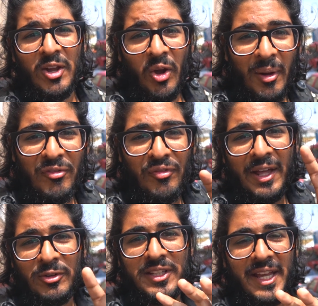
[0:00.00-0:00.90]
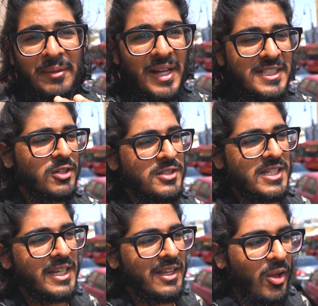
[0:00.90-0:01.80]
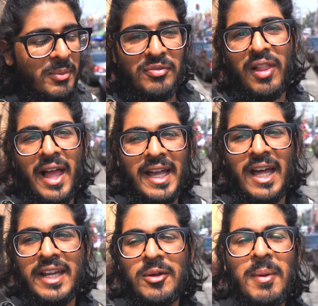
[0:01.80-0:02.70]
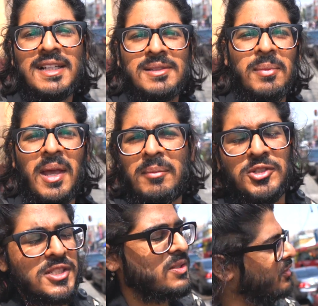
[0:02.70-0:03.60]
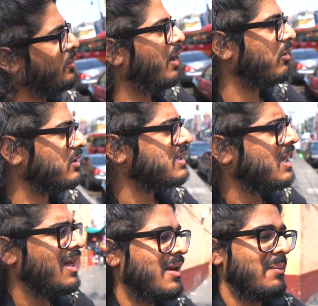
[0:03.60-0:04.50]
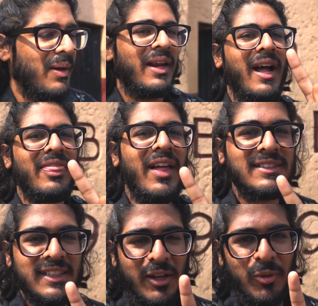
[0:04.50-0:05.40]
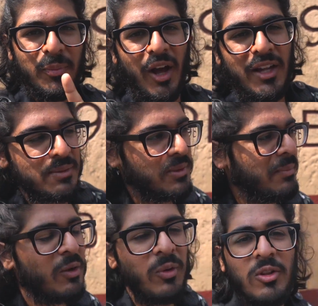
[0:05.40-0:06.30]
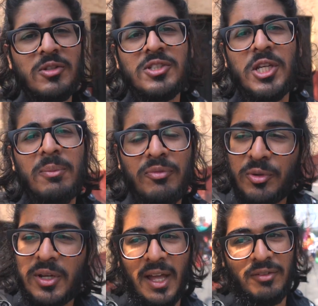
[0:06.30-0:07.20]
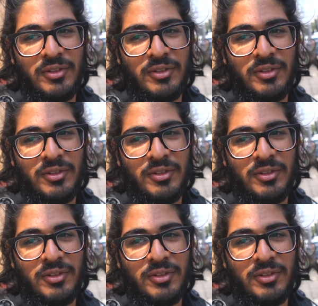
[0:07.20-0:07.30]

here on my final day in Mexico City. I'll be flying out of here back to Miami in just a few hours. But I thought today would be awesome to make one of those cheap food guide